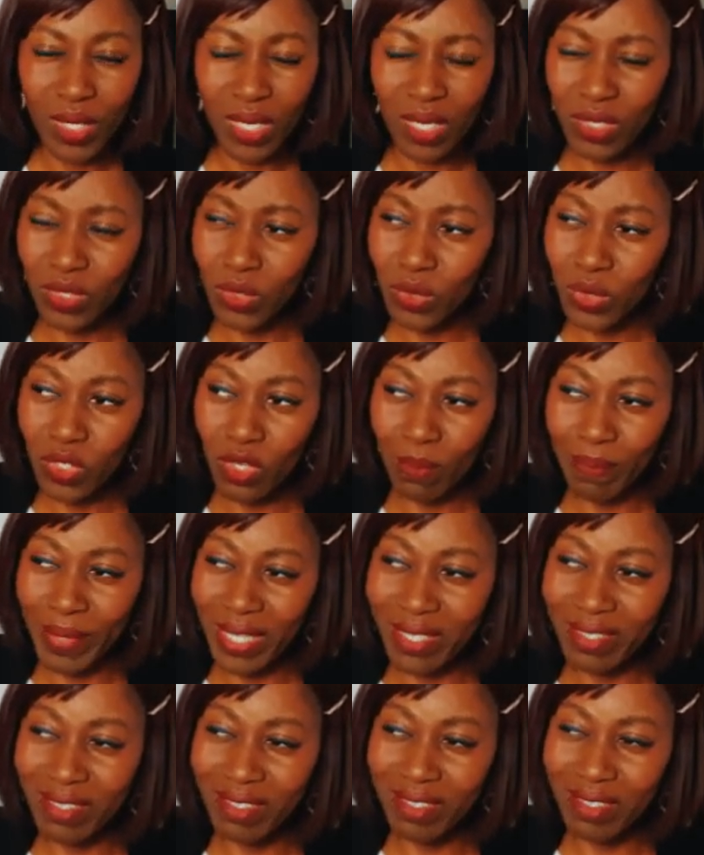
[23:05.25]
and do your
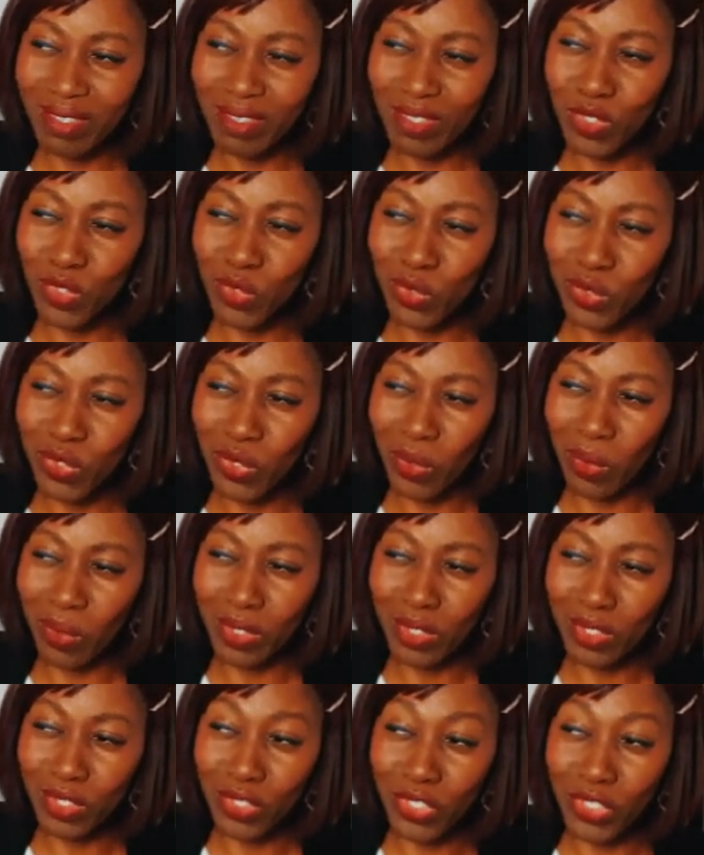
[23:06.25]
best to do
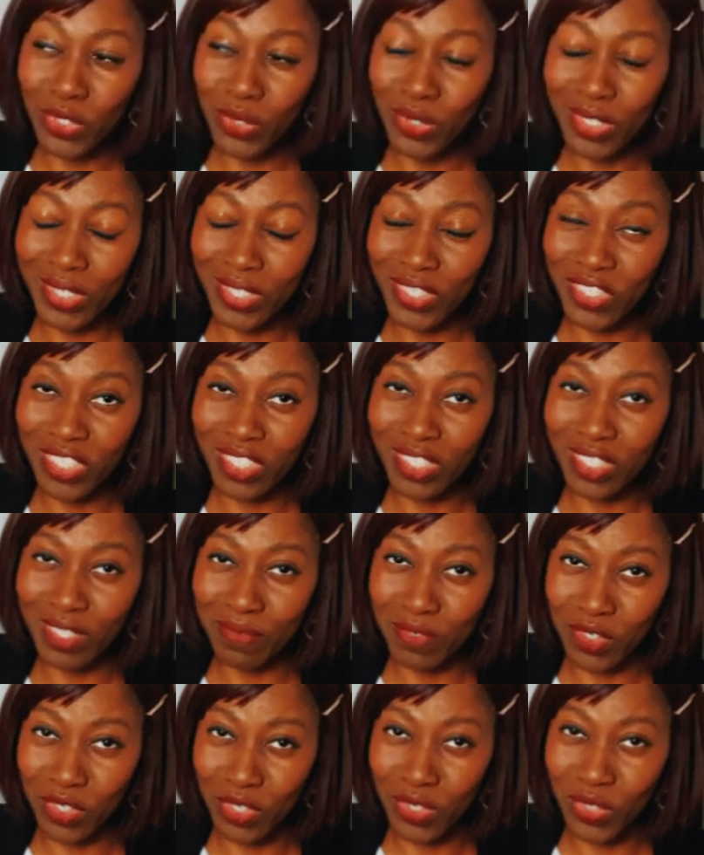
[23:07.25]
your due diligence
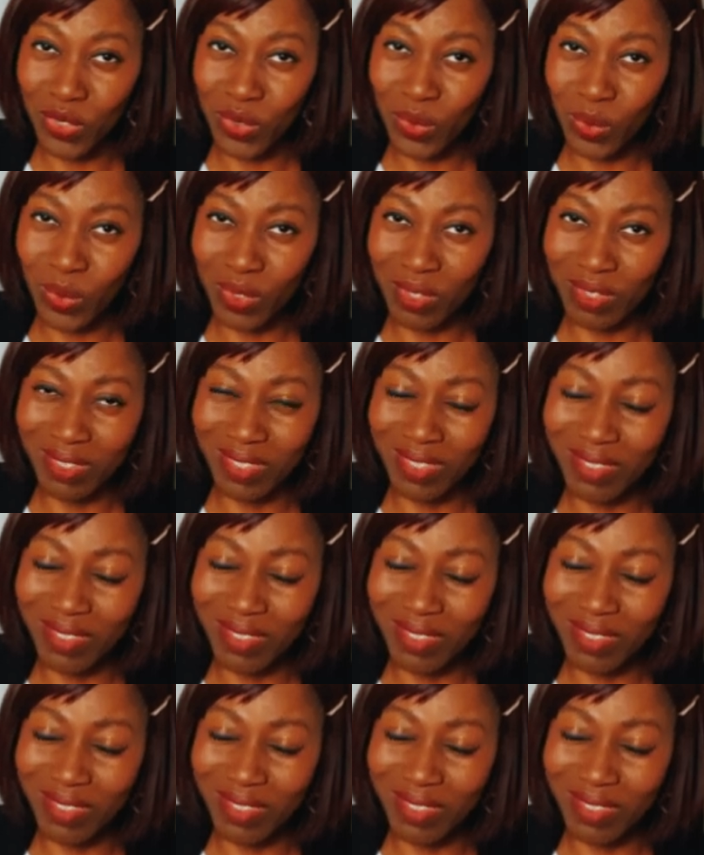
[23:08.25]
for your soul.